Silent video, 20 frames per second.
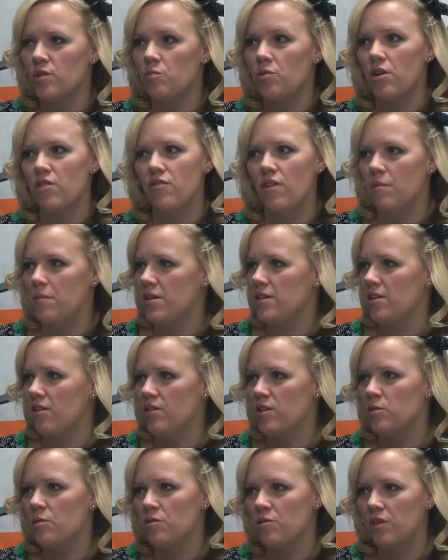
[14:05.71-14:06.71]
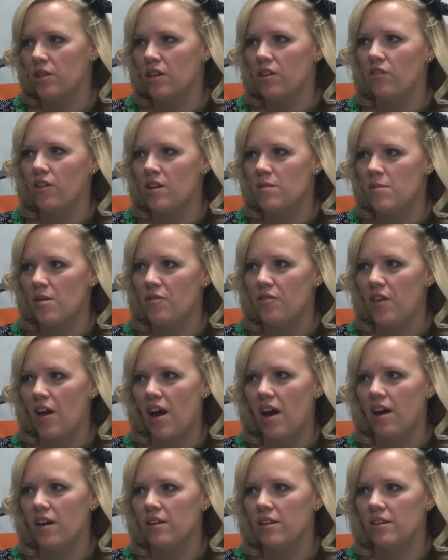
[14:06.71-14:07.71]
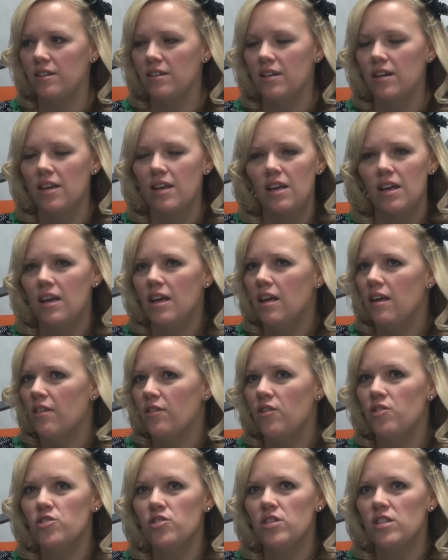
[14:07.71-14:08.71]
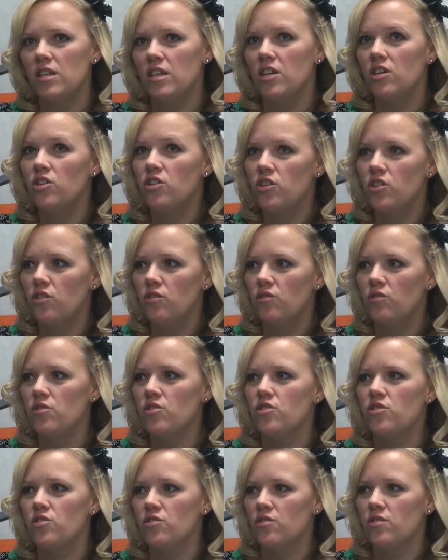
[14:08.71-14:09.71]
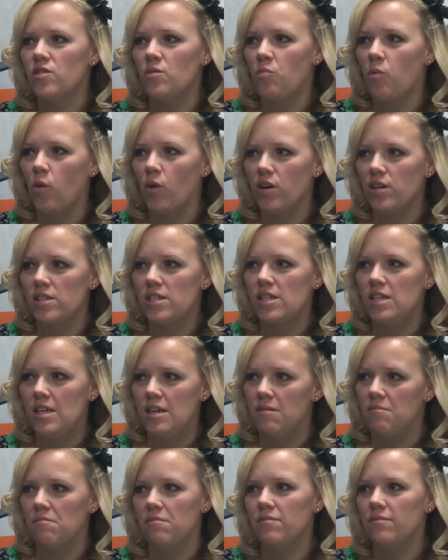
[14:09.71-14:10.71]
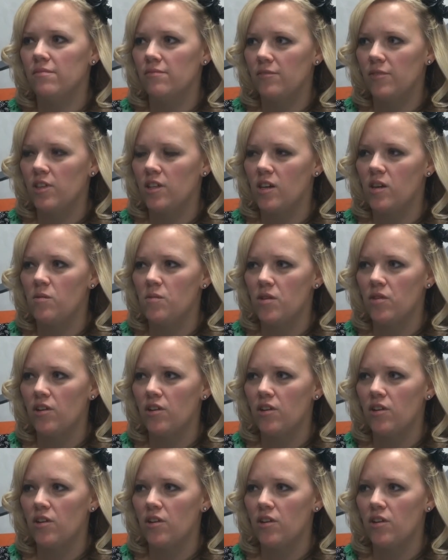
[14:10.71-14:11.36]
The Prey family's always been really great about that, and there's just a huge support team in the